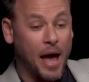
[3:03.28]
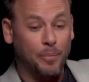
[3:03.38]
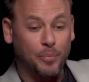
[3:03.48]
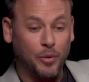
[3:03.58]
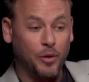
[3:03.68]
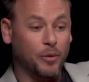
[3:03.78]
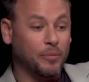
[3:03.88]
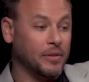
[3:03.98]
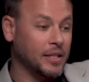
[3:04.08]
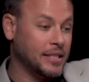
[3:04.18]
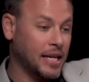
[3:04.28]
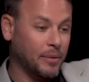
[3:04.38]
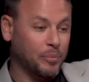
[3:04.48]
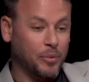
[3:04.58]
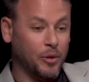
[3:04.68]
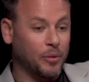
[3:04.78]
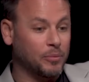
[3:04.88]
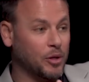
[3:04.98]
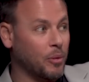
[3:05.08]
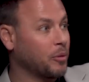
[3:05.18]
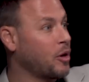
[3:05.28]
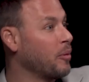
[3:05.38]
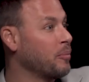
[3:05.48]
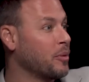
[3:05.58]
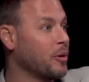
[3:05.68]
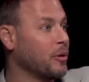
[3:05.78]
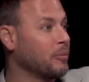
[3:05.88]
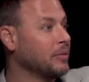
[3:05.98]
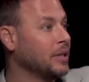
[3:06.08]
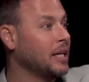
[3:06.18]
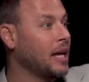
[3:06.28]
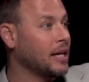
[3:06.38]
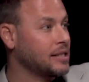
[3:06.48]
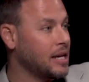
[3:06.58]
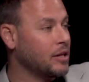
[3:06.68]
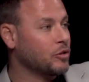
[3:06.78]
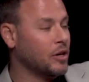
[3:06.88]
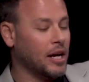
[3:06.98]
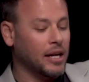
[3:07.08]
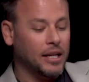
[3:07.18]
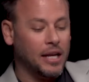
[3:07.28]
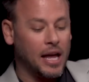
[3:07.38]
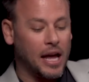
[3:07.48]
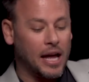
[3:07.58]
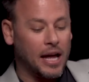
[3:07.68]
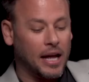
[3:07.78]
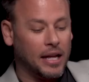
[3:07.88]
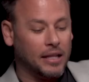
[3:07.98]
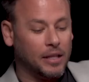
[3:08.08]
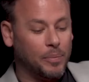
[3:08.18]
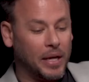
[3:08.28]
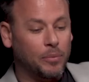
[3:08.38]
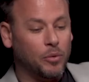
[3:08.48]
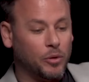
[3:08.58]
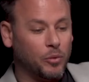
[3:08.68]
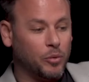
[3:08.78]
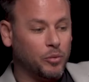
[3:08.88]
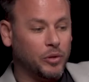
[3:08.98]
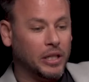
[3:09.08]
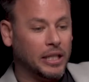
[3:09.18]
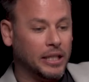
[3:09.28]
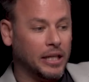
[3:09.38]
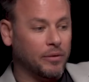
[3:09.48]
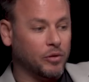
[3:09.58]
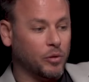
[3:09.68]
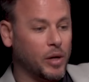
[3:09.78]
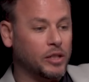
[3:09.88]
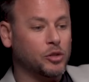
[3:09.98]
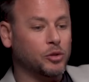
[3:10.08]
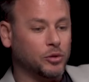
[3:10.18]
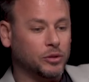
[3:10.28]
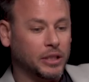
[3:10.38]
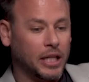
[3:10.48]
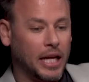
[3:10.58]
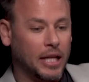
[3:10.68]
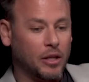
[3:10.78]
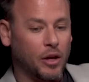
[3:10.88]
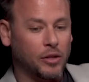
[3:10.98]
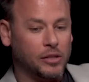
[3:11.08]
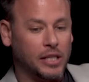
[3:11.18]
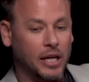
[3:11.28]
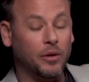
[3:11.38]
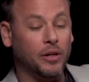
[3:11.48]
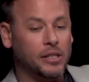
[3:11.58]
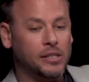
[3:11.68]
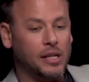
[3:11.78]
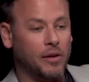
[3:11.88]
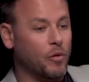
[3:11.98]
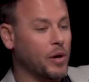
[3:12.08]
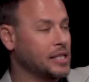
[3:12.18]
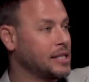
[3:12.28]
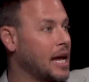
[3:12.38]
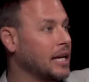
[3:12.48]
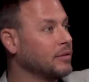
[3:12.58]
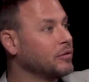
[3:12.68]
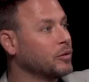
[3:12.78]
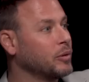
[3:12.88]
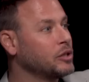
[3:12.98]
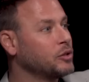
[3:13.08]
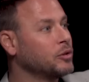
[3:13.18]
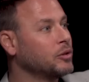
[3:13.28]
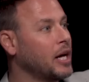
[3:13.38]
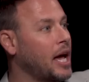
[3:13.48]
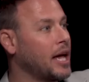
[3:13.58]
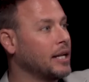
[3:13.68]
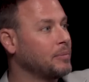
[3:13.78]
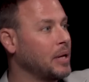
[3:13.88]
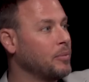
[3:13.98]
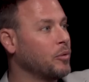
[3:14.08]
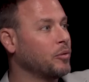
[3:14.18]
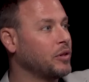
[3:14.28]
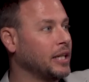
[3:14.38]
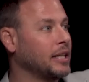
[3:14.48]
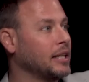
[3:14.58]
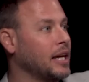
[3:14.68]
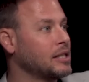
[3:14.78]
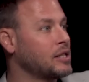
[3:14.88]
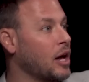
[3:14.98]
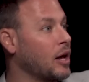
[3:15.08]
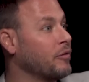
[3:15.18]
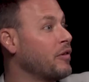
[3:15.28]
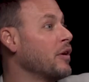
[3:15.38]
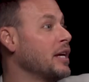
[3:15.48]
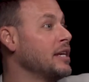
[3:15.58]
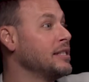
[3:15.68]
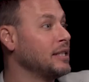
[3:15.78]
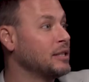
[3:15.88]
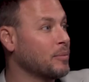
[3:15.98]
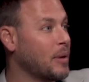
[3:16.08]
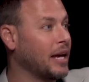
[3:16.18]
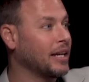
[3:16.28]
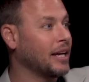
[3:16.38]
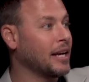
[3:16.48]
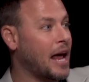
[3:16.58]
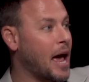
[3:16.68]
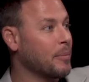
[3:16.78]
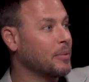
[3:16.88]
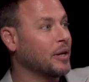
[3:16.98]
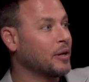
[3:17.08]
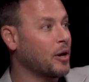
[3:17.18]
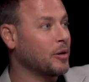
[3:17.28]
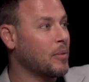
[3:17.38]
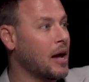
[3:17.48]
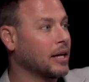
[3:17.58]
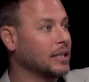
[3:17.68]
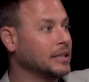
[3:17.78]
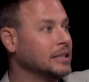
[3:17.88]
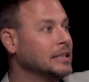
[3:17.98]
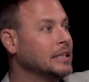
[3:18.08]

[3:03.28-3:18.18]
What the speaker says: app boom, the tech boom, .com boom, etc., the people that were really influential in those eras have always stayed influential, and people think it's very easy to make an app and go to market.